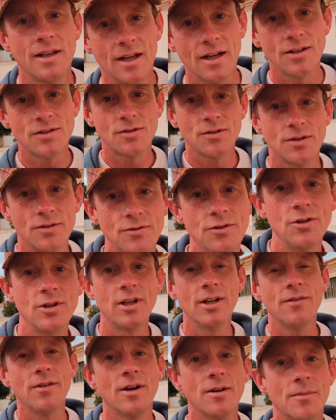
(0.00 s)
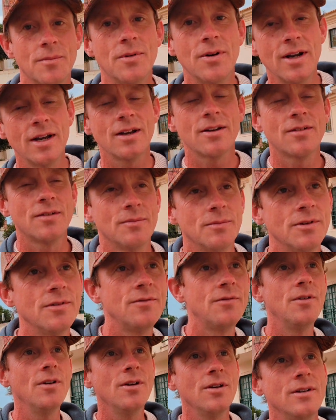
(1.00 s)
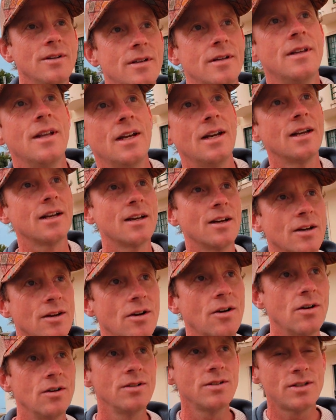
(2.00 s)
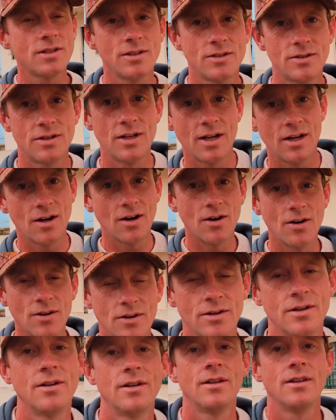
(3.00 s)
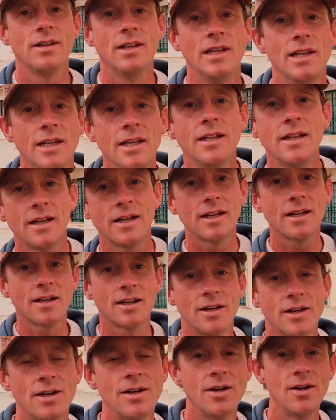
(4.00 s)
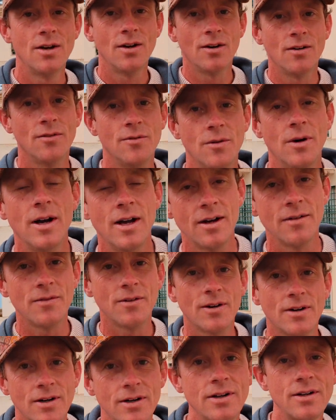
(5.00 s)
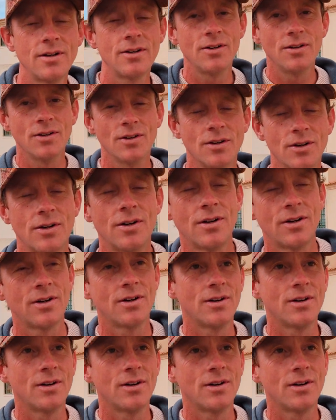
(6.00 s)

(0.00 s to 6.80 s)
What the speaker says: yeah, so if you give it a break from the food, then it can concentrate on the healing of whatever you're,